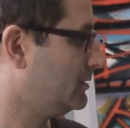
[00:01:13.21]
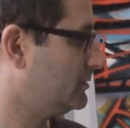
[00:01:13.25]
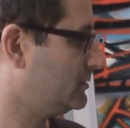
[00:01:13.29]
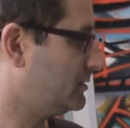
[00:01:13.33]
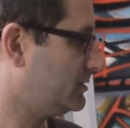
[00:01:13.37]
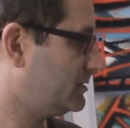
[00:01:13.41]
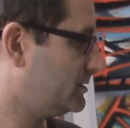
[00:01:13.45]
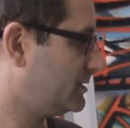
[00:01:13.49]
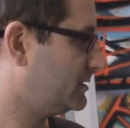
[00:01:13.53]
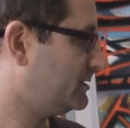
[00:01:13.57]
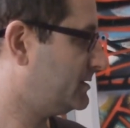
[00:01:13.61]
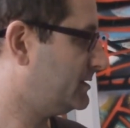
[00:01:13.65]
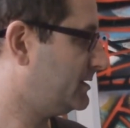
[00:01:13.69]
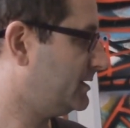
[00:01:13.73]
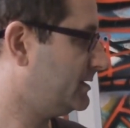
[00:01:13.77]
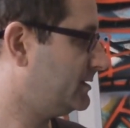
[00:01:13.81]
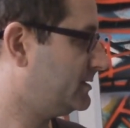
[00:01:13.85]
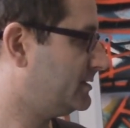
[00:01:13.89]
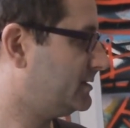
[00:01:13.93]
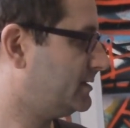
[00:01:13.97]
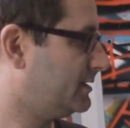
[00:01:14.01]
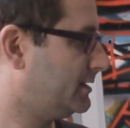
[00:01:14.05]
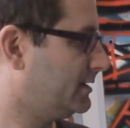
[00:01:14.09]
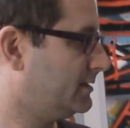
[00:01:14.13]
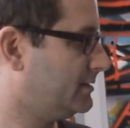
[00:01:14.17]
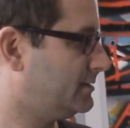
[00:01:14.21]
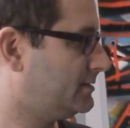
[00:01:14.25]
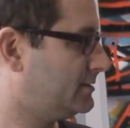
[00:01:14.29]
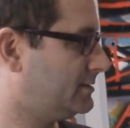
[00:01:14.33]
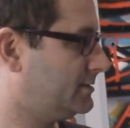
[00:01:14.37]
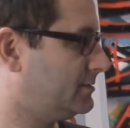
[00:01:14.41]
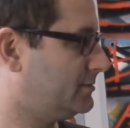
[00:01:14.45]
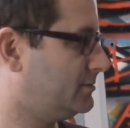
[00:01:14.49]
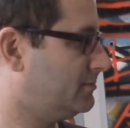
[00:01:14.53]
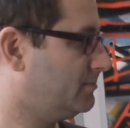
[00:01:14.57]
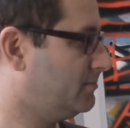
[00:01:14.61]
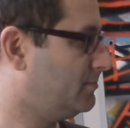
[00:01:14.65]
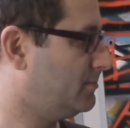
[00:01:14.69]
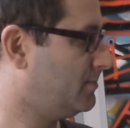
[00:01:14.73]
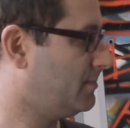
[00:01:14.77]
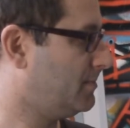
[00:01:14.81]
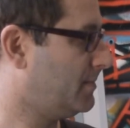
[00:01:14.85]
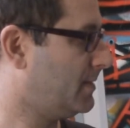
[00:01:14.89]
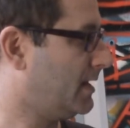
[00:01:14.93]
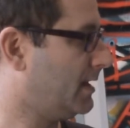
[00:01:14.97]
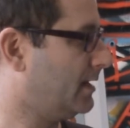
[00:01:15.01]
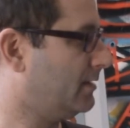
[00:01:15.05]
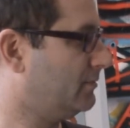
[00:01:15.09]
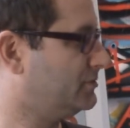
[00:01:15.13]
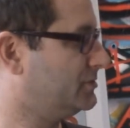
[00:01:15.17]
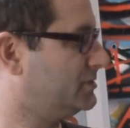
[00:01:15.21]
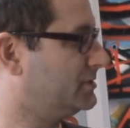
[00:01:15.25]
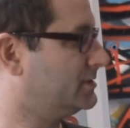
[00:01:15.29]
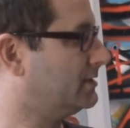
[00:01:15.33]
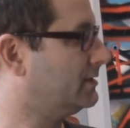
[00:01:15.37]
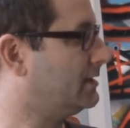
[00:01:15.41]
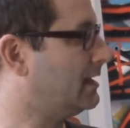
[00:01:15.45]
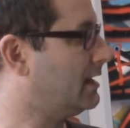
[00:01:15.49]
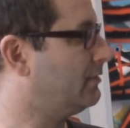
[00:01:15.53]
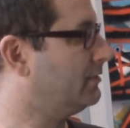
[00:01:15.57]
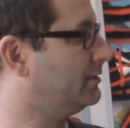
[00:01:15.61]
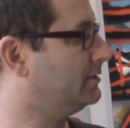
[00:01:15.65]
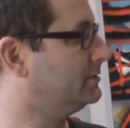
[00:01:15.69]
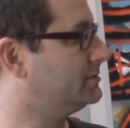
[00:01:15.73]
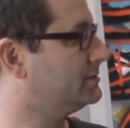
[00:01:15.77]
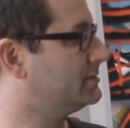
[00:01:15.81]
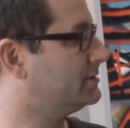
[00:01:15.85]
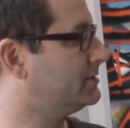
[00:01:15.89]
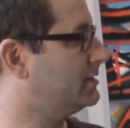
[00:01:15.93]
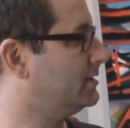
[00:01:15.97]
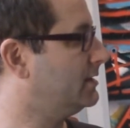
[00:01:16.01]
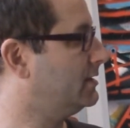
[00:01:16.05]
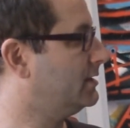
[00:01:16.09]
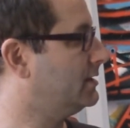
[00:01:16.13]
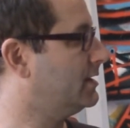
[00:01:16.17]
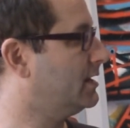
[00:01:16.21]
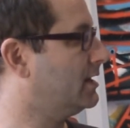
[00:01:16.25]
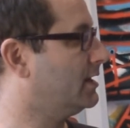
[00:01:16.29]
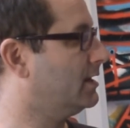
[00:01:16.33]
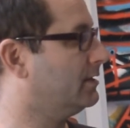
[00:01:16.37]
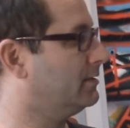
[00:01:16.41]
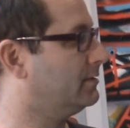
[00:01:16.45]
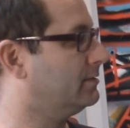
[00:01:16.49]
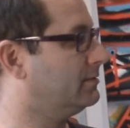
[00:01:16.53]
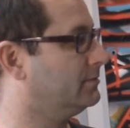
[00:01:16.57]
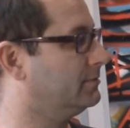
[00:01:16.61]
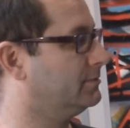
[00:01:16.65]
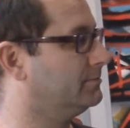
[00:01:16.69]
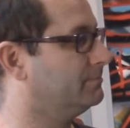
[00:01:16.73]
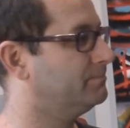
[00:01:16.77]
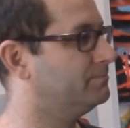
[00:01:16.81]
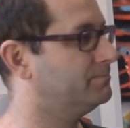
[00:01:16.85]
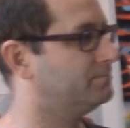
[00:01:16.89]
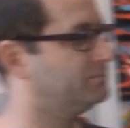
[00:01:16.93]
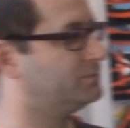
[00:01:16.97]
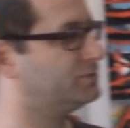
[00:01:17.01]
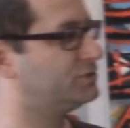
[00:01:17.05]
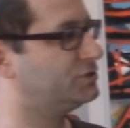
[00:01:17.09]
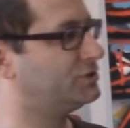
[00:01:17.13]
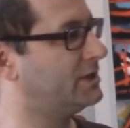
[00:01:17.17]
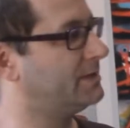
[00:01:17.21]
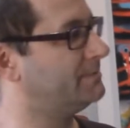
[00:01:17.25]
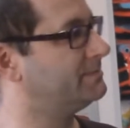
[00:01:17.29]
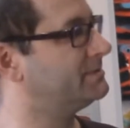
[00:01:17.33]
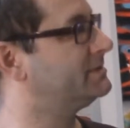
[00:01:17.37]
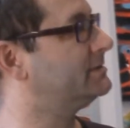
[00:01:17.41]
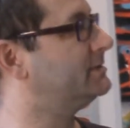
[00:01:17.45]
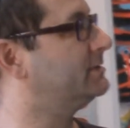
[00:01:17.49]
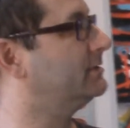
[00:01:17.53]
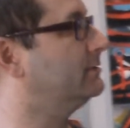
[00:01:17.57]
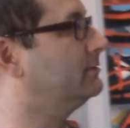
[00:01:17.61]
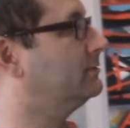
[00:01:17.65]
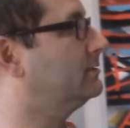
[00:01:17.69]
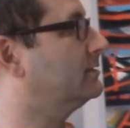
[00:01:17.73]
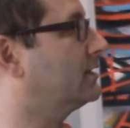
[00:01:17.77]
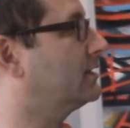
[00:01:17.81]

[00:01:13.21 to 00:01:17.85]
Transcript: so as you can see, it's I was just allowing just the shapes to